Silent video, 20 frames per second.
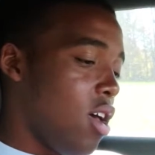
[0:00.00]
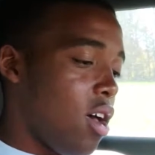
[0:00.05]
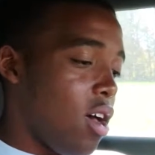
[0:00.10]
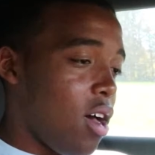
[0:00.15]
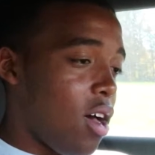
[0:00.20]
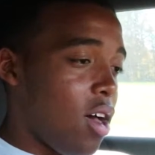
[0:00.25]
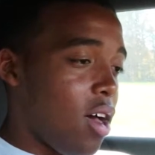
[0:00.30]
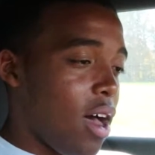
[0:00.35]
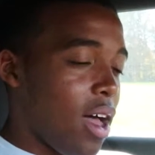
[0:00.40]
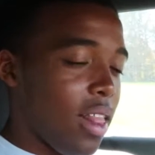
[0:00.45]

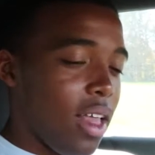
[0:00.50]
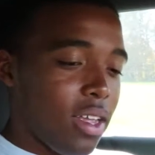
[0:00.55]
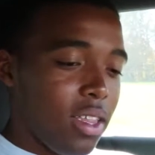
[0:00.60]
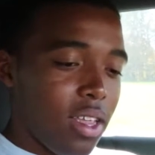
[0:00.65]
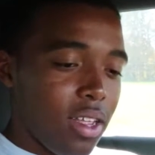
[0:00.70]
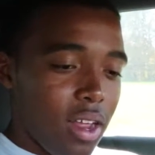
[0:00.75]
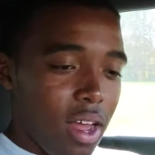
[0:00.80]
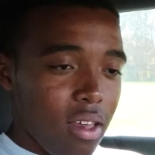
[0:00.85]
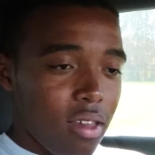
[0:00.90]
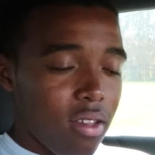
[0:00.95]
I like
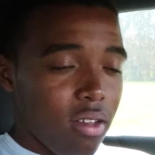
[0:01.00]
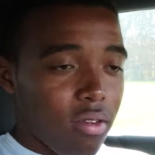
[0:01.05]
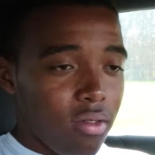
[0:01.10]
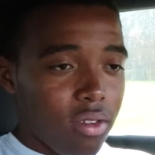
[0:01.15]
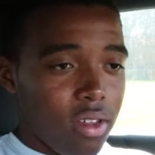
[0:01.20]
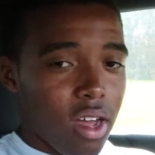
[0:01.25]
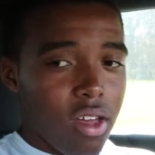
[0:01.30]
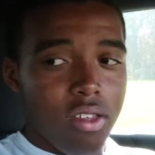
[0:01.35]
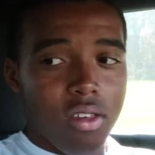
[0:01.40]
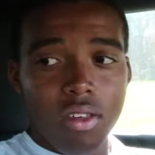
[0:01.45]
the nice little
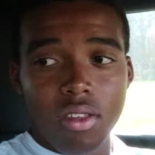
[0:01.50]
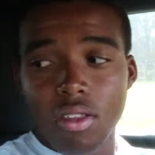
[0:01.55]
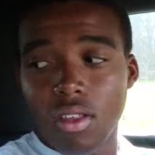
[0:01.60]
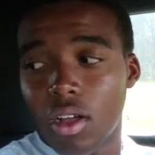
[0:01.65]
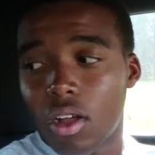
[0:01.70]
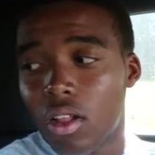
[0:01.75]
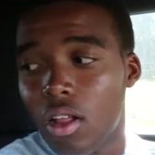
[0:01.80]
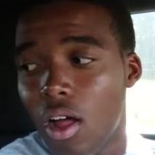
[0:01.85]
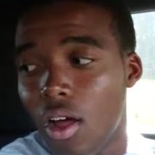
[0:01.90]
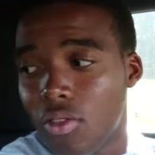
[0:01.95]
touches.
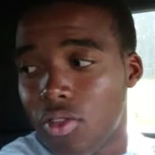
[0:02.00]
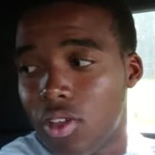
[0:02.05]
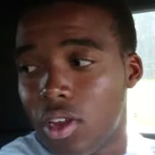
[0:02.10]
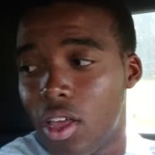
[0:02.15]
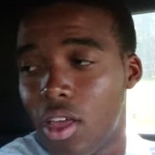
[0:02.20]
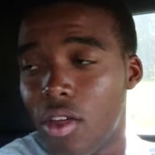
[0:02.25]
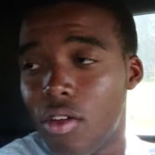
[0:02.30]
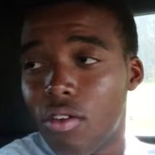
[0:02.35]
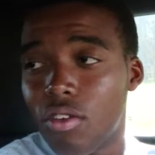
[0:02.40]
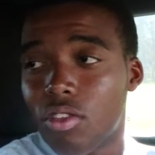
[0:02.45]
The cloth in
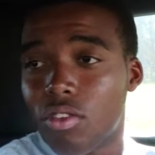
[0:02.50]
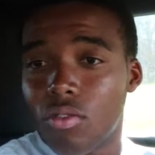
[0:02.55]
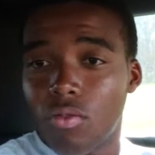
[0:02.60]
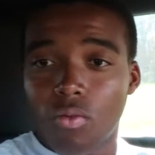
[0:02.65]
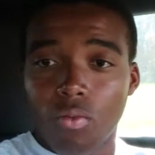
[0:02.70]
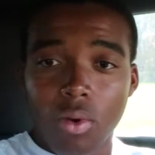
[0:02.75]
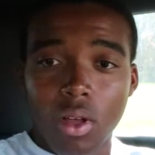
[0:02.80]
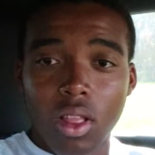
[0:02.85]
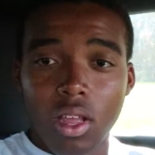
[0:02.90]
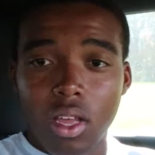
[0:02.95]
here is
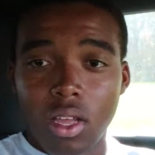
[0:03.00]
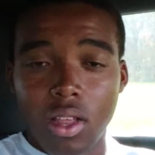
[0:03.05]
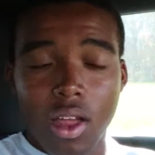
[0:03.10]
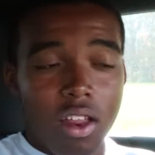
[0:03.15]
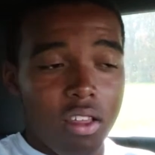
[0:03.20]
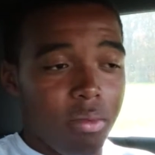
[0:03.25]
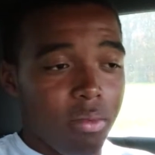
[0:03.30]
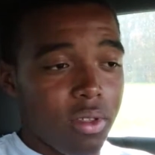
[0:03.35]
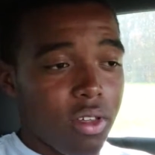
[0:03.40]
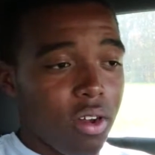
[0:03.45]
really
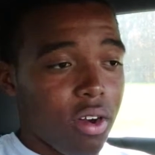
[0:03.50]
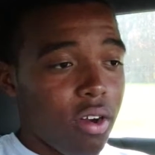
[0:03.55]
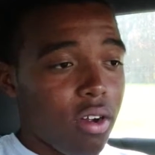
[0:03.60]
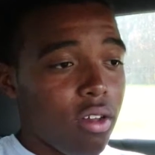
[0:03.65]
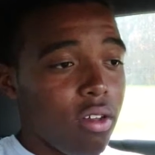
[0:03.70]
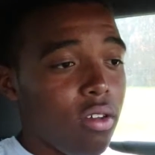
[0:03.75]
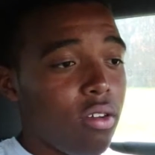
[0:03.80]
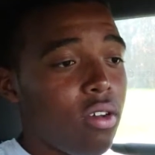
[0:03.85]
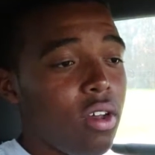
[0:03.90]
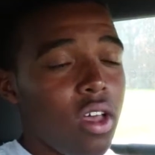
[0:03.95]
nice
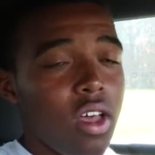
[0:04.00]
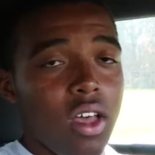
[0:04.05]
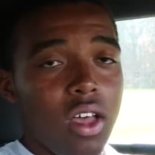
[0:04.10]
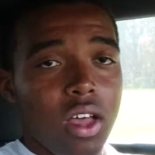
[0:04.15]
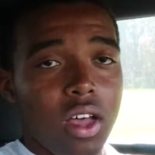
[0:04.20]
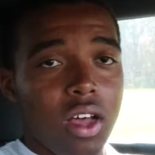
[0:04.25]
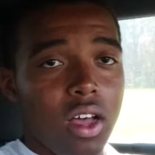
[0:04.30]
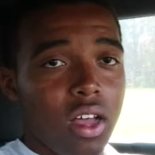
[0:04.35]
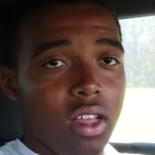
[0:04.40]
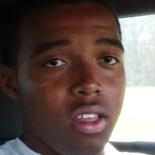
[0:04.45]
material.
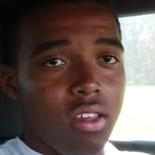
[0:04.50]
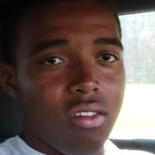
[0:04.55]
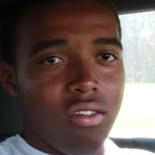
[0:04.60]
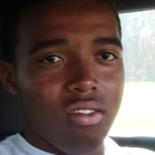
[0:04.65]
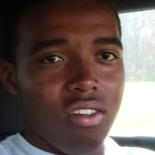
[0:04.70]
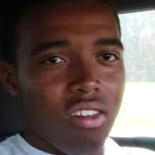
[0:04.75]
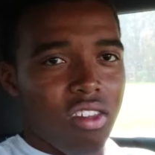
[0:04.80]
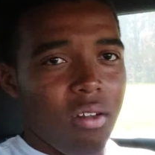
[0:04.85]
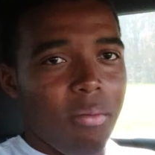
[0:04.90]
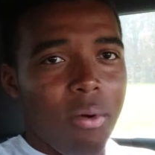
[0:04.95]
This
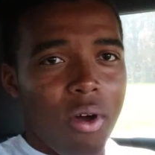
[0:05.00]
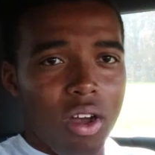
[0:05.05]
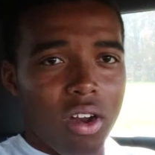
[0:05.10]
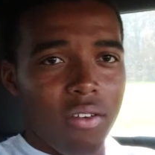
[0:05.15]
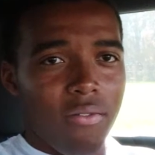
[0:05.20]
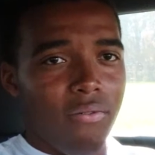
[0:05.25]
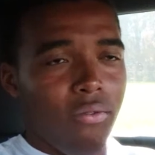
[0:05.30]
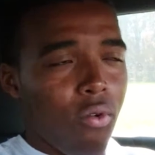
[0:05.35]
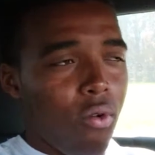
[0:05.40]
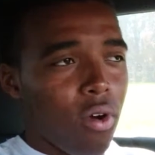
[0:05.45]
is just a part
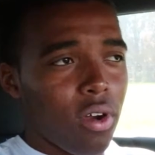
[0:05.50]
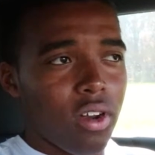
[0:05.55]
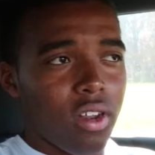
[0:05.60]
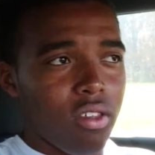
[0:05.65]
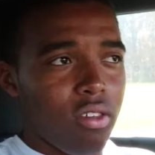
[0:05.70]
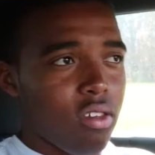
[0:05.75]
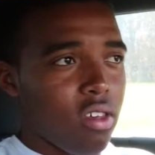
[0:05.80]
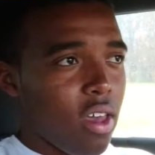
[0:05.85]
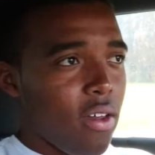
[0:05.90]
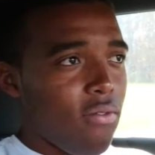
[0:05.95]
of Ford
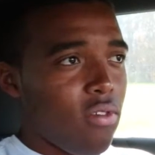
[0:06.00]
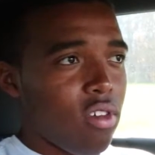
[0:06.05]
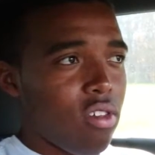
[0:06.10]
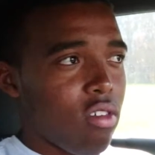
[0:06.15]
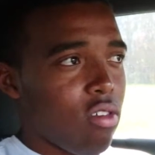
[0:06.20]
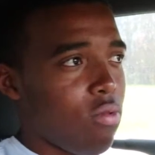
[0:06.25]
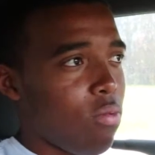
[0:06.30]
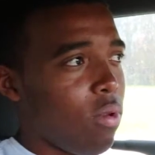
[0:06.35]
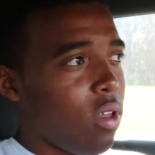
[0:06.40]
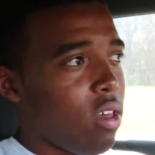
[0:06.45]
and Chevy
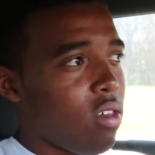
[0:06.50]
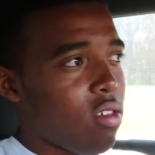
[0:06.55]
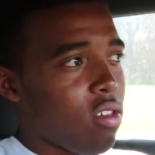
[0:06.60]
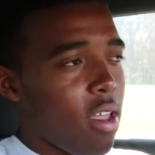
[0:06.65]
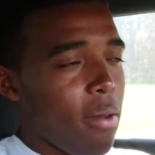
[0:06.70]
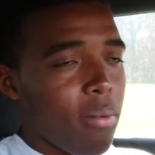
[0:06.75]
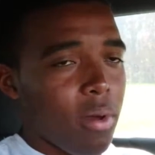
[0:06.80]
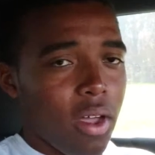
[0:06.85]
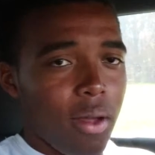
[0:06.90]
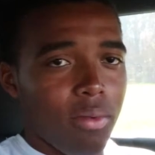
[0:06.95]
just really
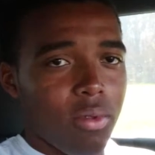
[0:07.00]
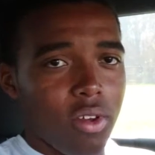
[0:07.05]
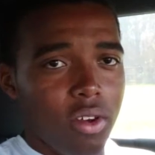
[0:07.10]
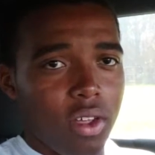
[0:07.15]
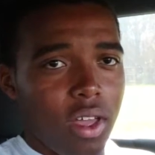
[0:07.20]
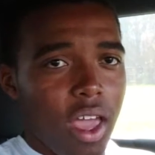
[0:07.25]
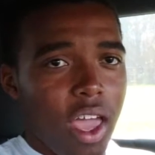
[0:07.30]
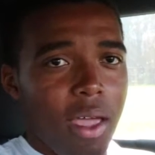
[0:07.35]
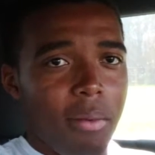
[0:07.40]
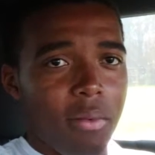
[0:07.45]
stepping up their
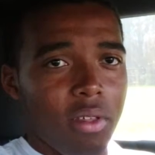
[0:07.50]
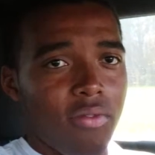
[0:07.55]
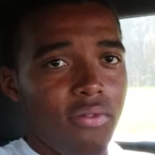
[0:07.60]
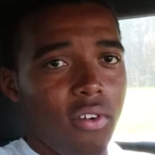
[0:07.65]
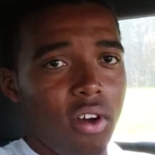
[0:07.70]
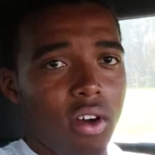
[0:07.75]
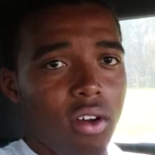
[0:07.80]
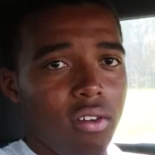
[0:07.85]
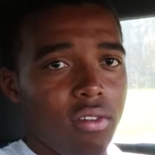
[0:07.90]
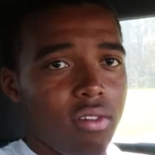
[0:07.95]
game as
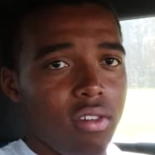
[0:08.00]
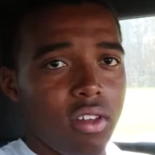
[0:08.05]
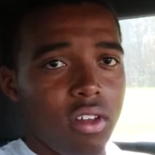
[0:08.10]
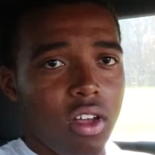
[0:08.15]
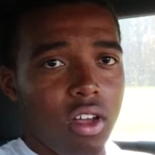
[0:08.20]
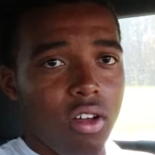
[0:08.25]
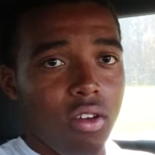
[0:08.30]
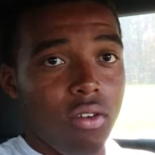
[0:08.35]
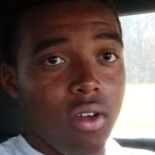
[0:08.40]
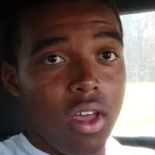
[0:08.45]
far as, you
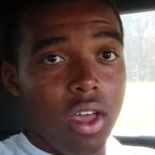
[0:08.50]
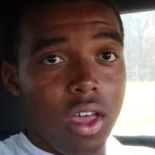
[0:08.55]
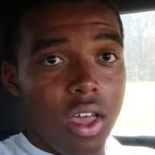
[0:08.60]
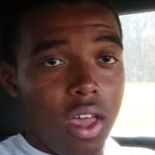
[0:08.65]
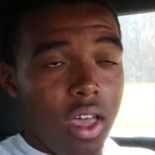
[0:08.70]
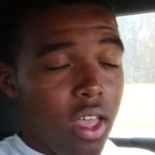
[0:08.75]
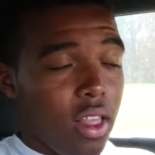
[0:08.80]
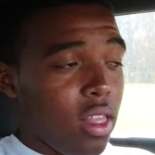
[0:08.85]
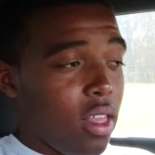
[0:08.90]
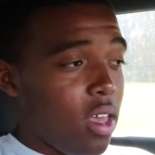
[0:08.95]
know,
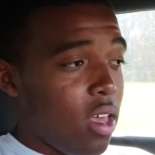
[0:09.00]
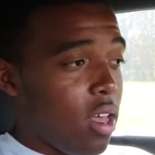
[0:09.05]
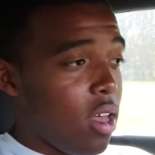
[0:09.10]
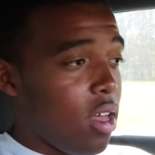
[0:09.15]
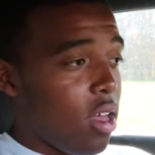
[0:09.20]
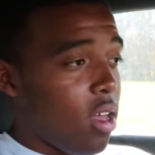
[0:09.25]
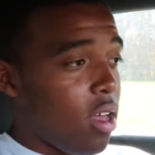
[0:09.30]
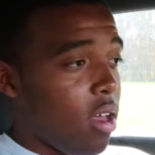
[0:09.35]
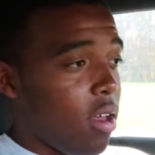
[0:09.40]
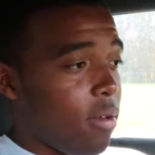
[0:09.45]
in
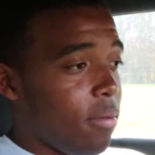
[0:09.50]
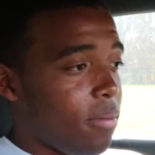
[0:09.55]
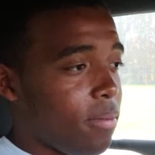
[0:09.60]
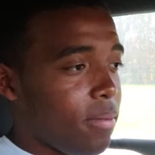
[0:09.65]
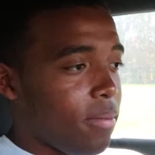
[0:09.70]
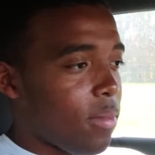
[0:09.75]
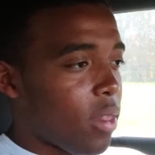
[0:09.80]
the